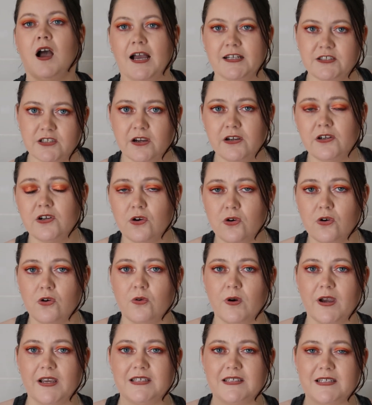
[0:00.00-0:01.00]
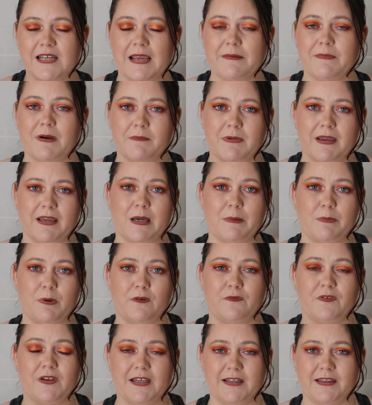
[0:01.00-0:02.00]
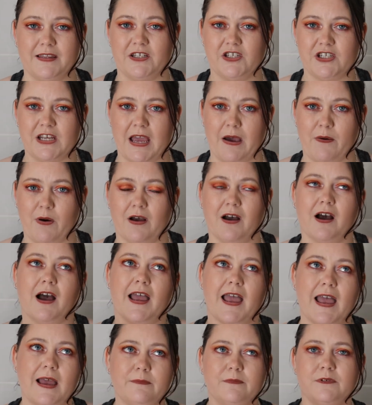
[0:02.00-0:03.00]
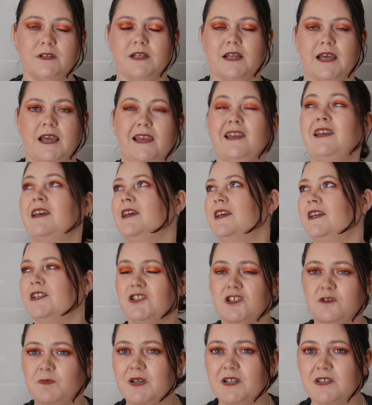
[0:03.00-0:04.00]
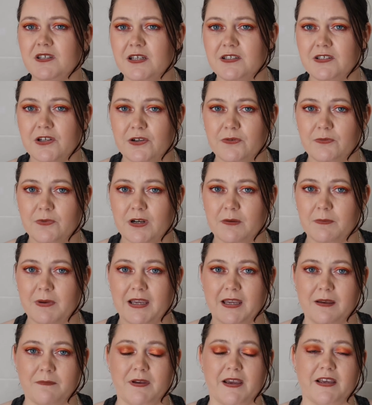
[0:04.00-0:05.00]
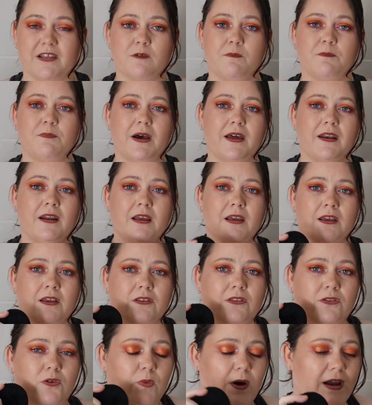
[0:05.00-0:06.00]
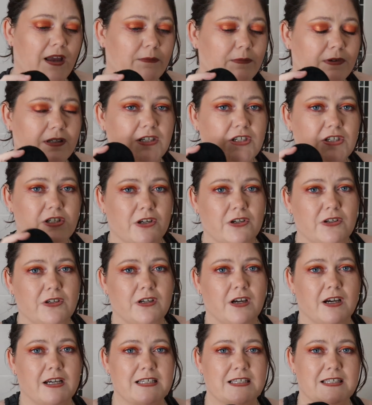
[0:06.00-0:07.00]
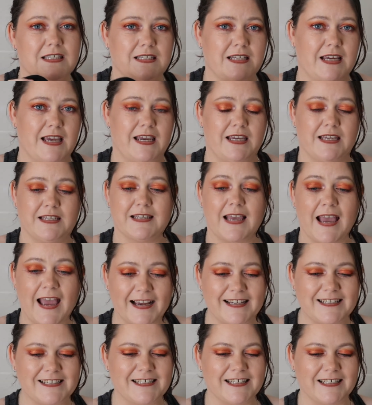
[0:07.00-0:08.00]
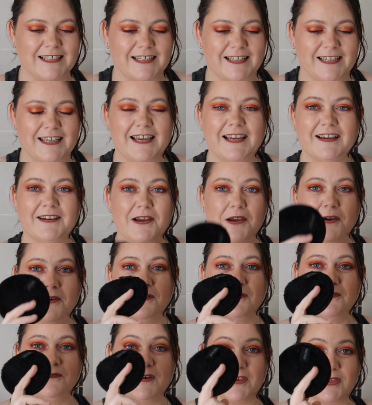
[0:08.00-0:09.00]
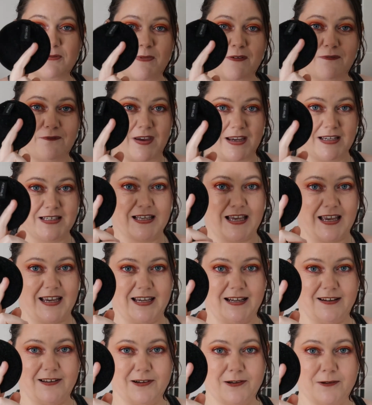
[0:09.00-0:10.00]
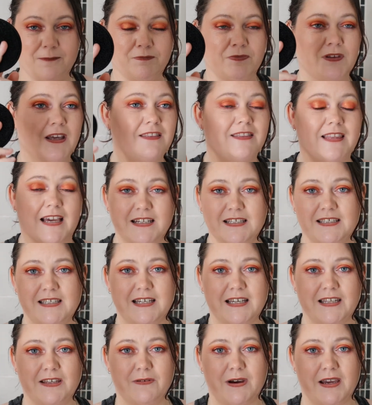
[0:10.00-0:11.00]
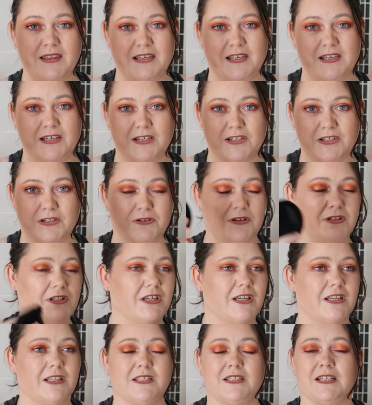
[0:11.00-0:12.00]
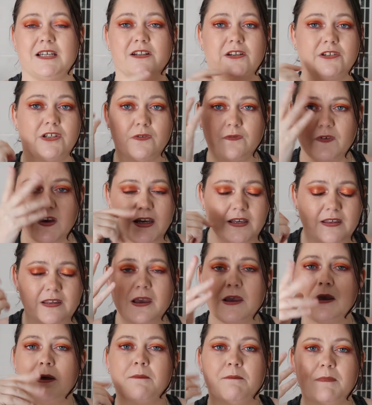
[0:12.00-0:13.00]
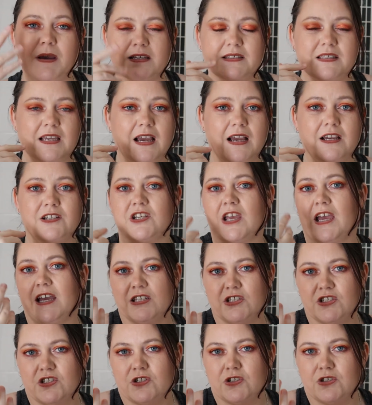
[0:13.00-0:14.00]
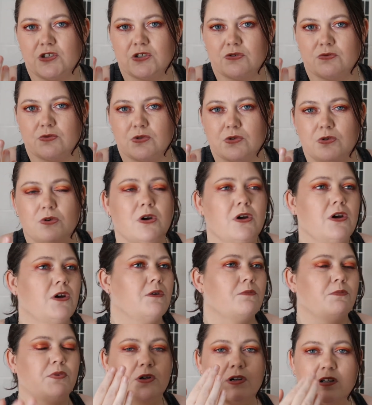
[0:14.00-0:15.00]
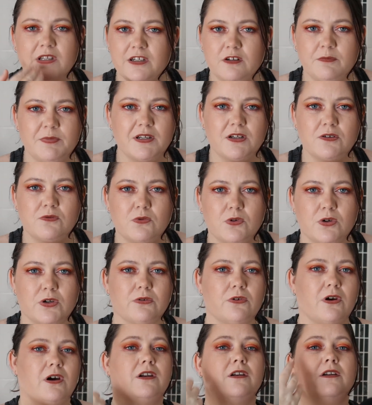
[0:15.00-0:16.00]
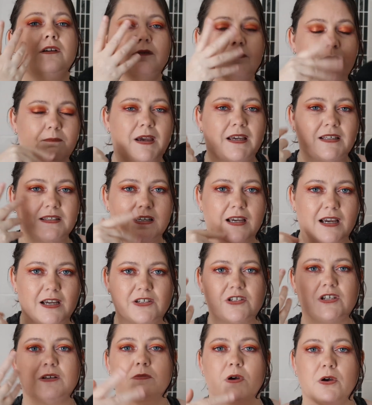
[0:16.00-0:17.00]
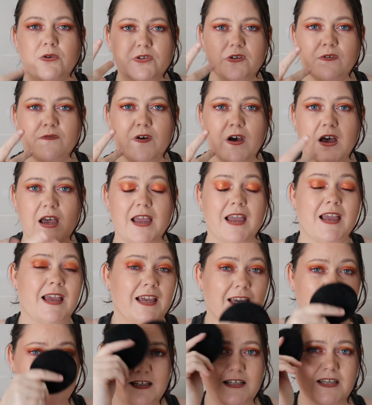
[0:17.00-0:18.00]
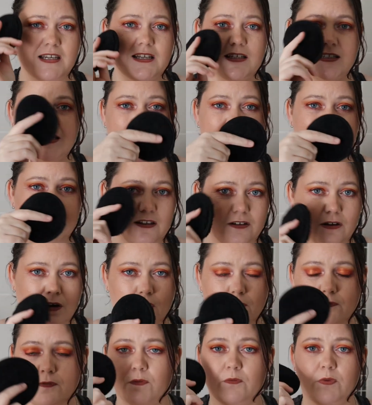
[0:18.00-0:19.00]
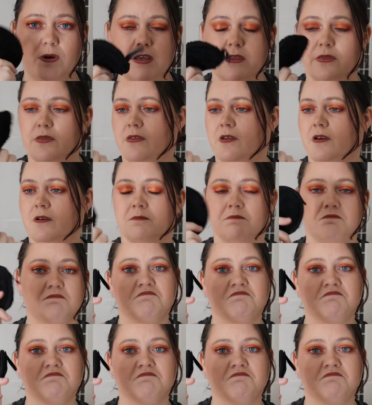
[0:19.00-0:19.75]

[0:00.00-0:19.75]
I don't always take my makeup off in the shower. I am today just because I don't want to make a mess, but the way I'm going to show you guys today is actually with my face halo. That is the other way that you can do it. You can stick it on your face, massage as usual, put a little bit of water on, massage, emulsify, then you can take it off with